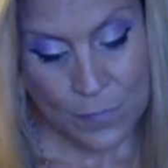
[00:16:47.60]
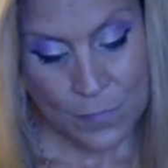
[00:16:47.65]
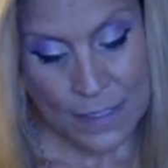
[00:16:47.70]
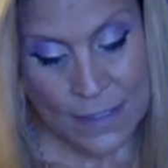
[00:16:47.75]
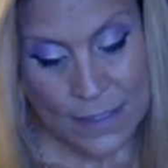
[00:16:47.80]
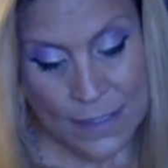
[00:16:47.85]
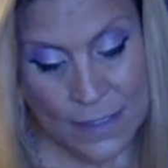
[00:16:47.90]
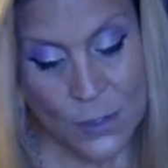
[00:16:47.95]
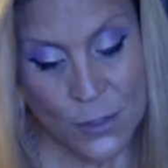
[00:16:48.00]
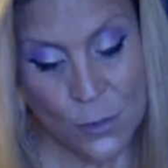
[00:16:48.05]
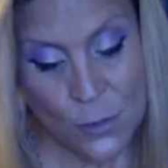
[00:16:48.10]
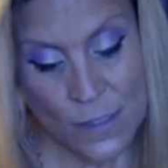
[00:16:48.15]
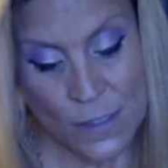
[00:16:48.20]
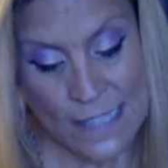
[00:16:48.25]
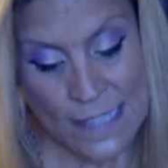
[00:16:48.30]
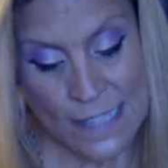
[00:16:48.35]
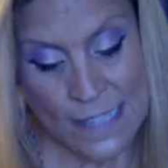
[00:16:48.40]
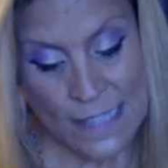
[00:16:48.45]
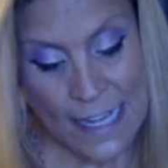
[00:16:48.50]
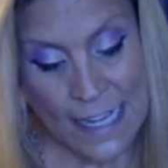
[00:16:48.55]
So the
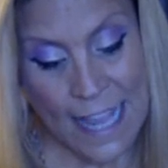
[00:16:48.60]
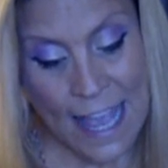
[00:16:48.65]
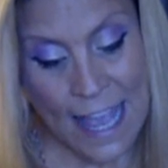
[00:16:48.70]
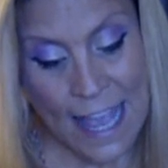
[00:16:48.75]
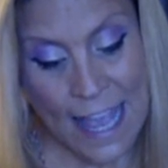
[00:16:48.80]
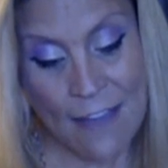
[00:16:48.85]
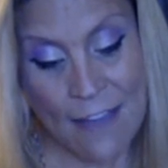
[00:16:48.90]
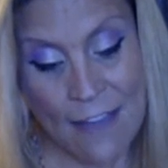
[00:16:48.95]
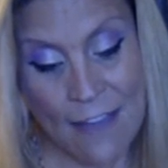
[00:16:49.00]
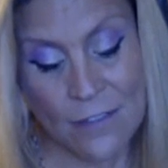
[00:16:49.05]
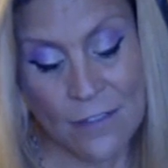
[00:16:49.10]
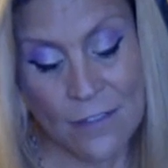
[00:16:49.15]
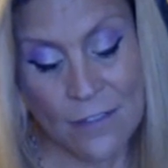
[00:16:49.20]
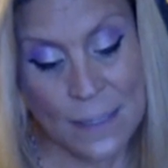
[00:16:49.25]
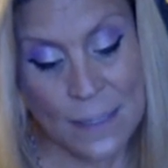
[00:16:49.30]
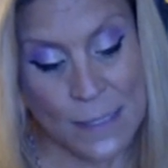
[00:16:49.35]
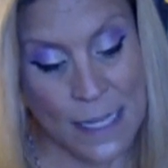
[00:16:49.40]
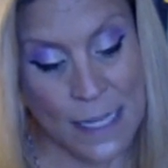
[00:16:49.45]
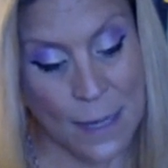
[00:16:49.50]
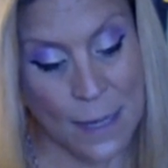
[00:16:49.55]
second half of
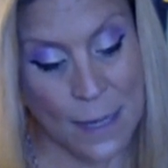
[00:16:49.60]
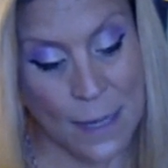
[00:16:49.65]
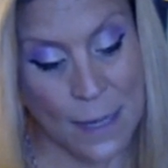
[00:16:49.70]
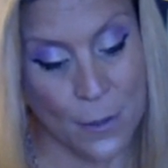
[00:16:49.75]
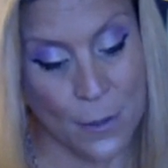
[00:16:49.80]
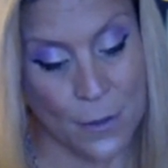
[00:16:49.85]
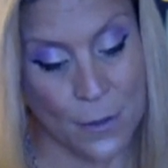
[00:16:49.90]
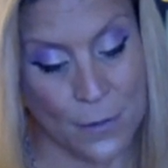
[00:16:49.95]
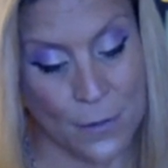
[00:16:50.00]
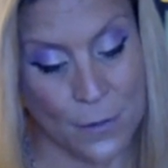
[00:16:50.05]
September,